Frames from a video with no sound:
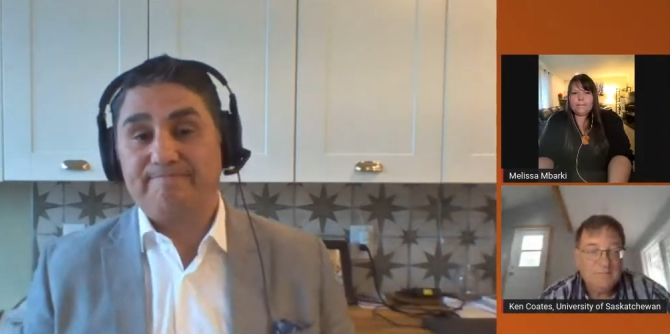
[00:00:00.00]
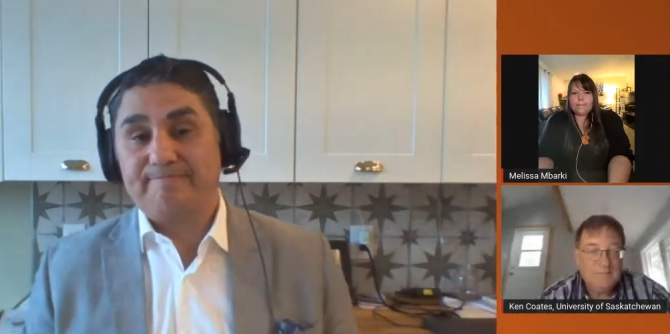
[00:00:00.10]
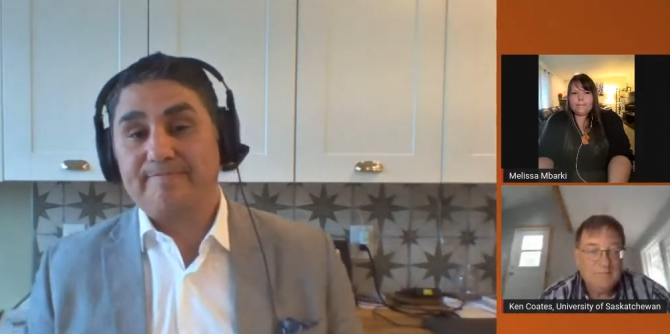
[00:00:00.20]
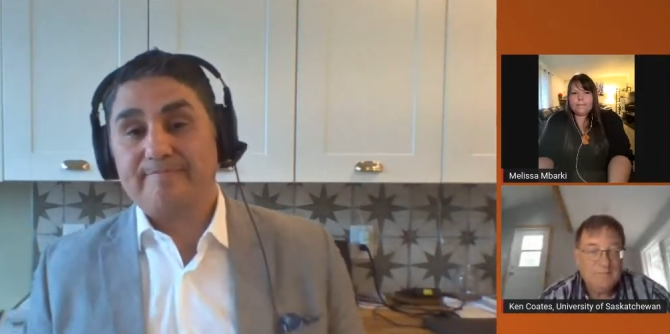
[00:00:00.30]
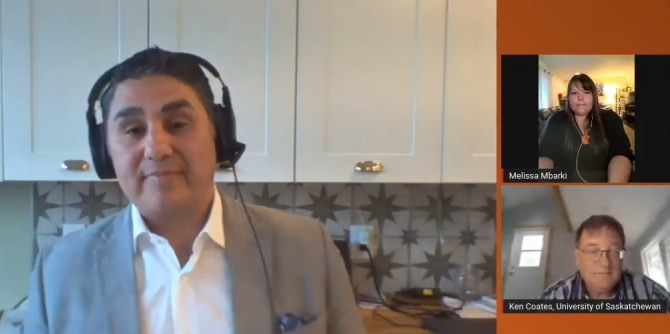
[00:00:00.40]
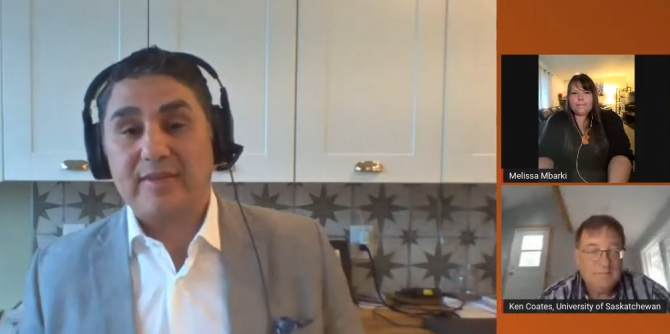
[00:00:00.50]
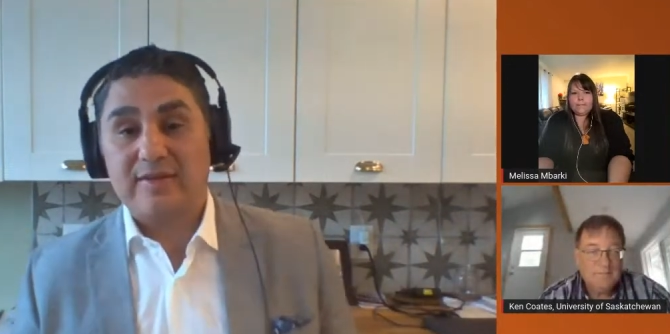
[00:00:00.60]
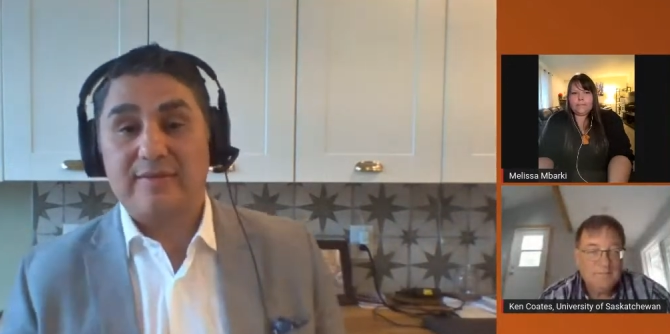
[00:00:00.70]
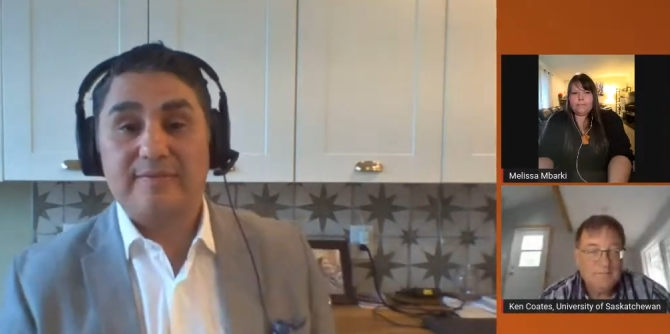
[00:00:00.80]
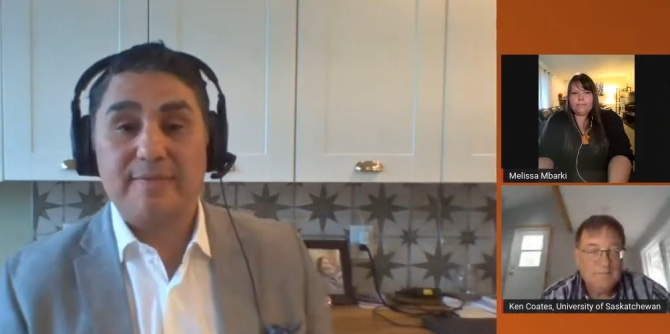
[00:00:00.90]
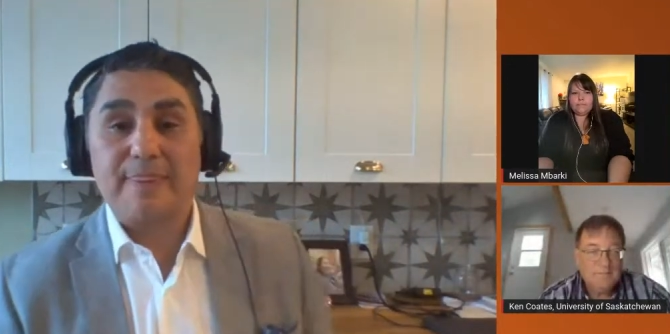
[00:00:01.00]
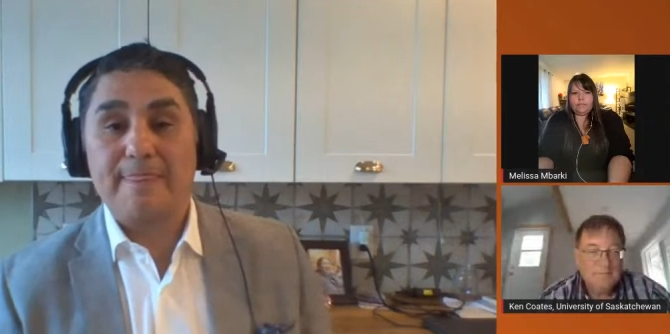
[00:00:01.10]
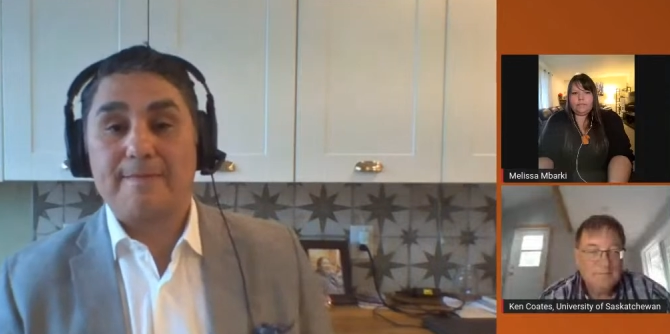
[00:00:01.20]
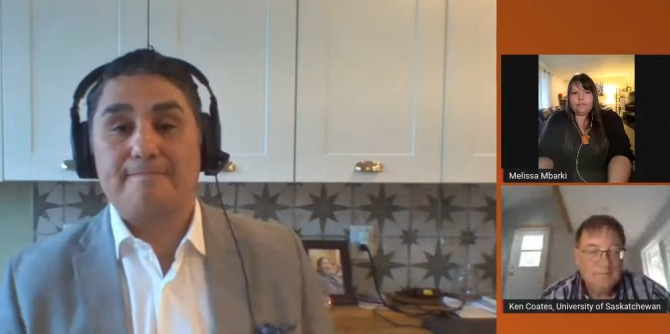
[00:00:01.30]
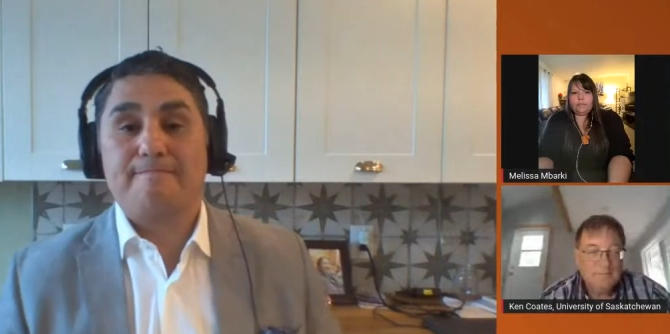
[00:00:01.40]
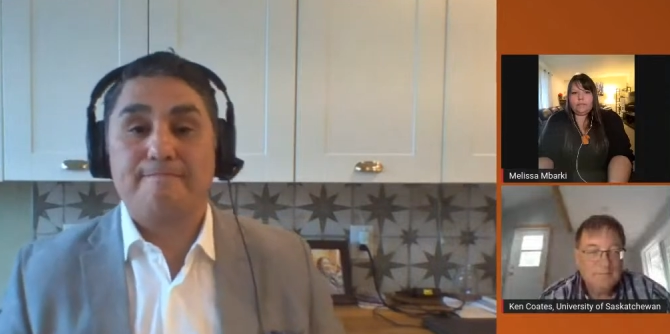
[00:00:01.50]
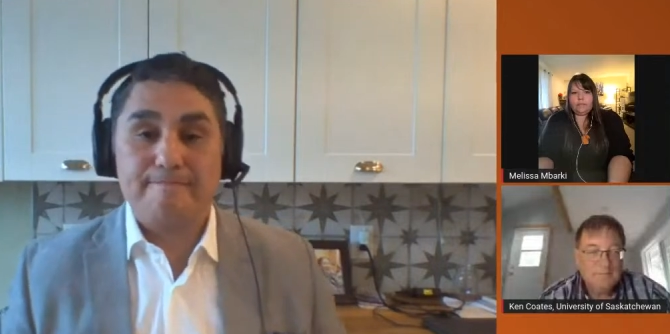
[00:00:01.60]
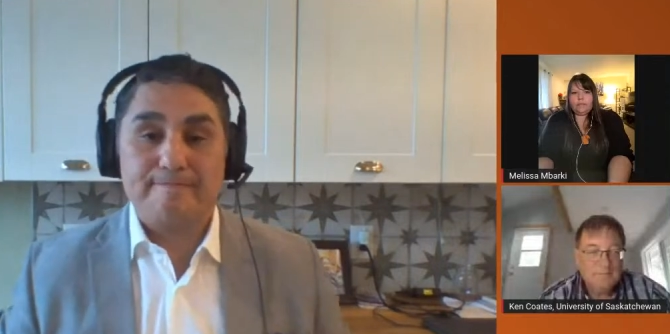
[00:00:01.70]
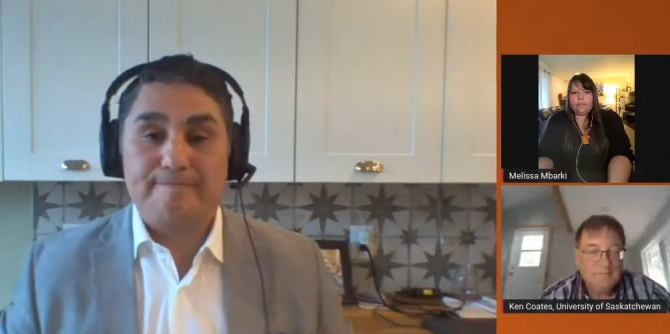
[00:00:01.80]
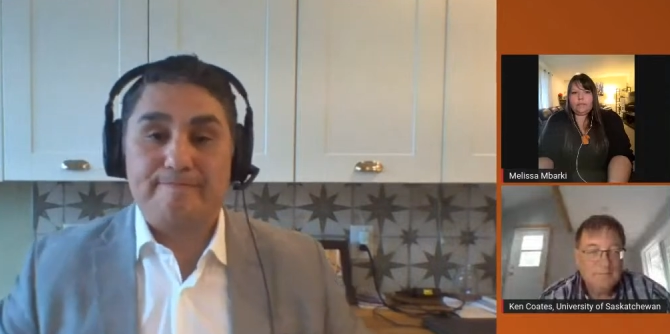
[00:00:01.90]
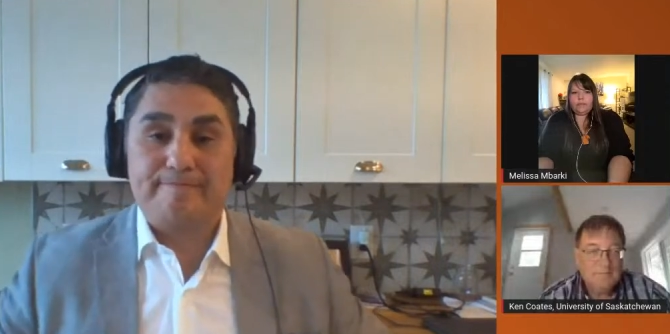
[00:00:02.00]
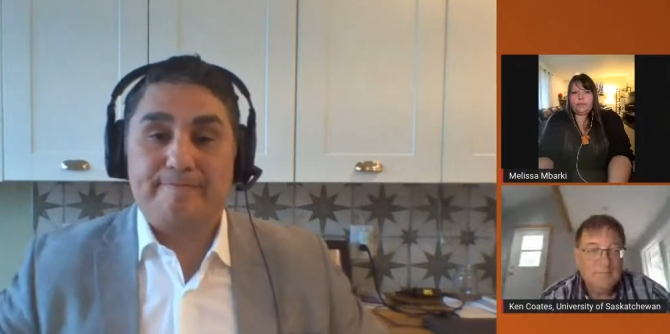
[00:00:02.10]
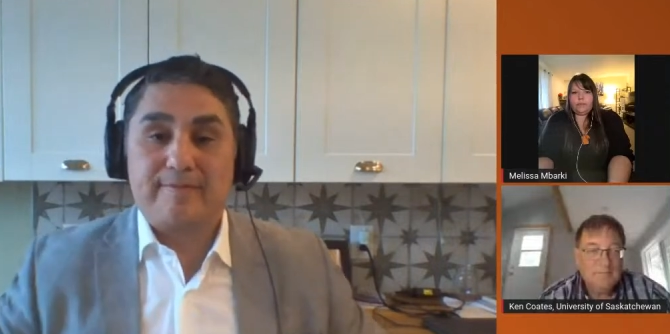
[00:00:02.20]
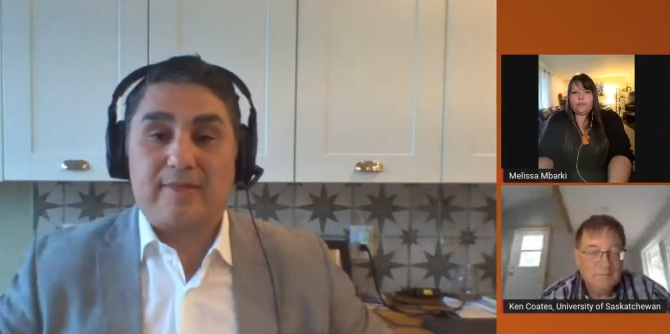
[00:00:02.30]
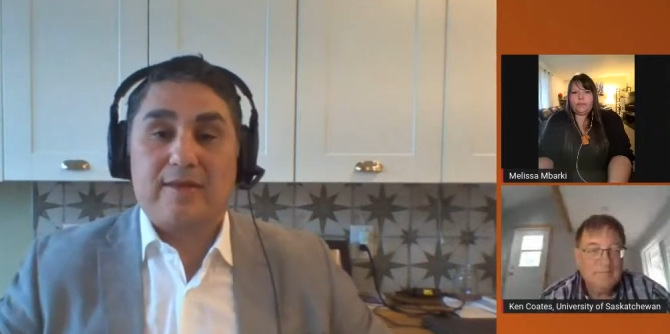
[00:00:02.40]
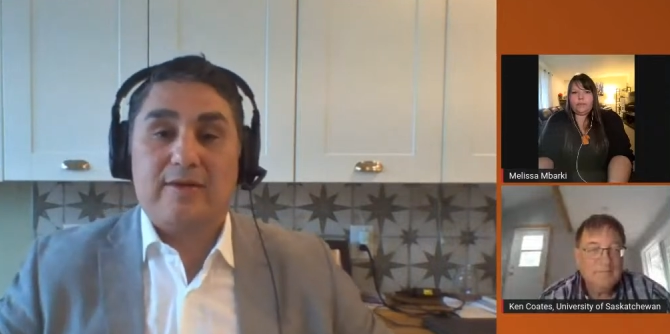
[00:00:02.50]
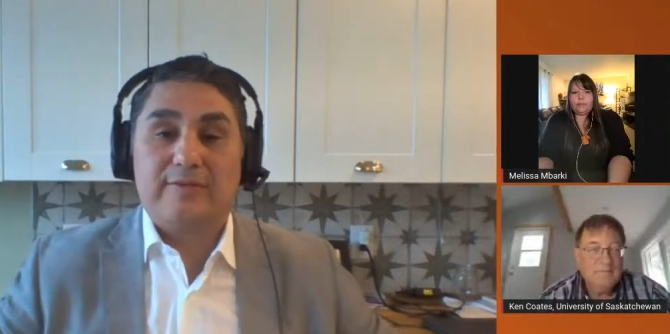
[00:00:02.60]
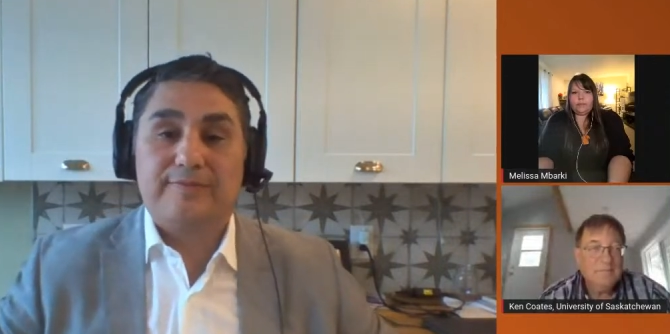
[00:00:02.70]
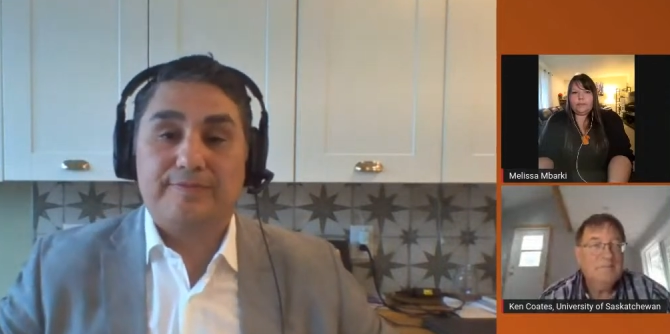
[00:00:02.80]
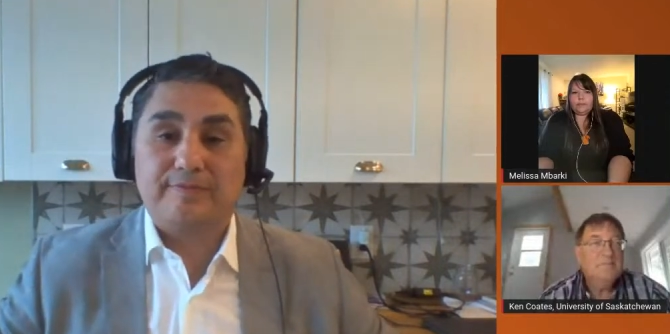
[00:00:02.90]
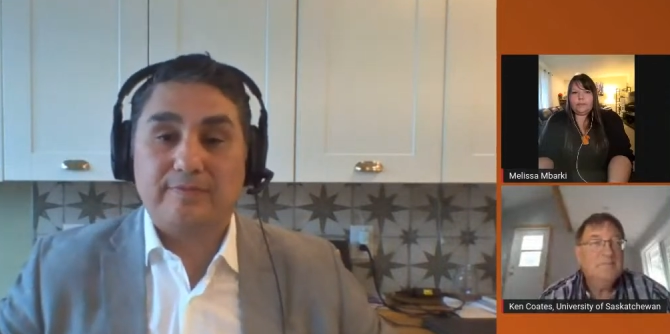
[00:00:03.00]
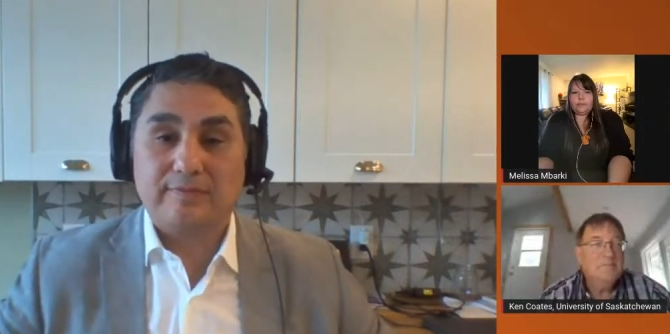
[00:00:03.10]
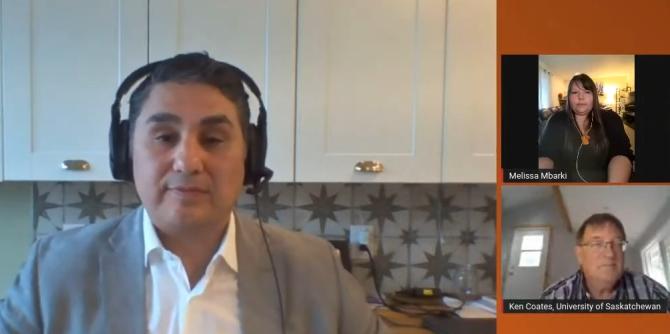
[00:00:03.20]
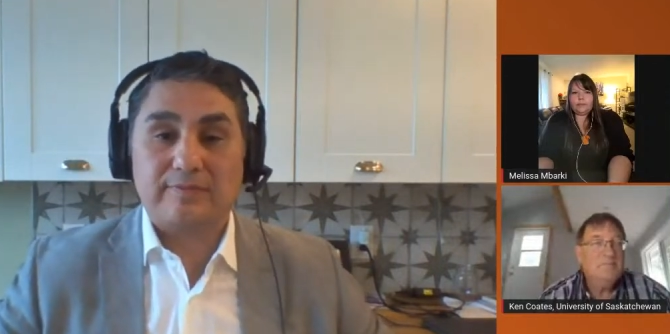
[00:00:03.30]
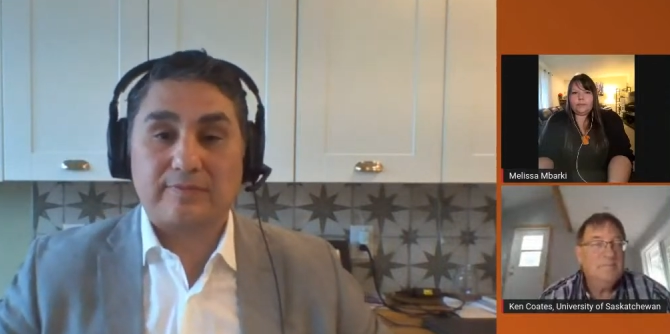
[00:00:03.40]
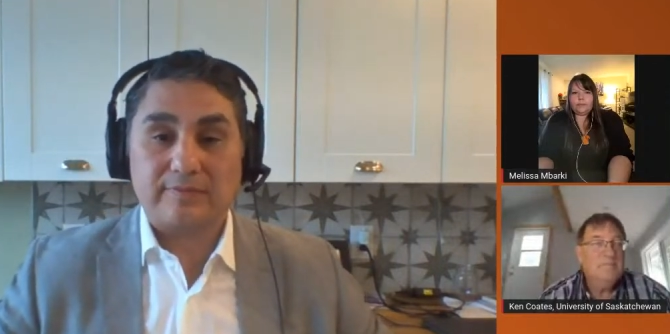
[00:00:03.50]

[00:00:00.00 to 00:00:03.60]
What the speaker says: Nobody speaks.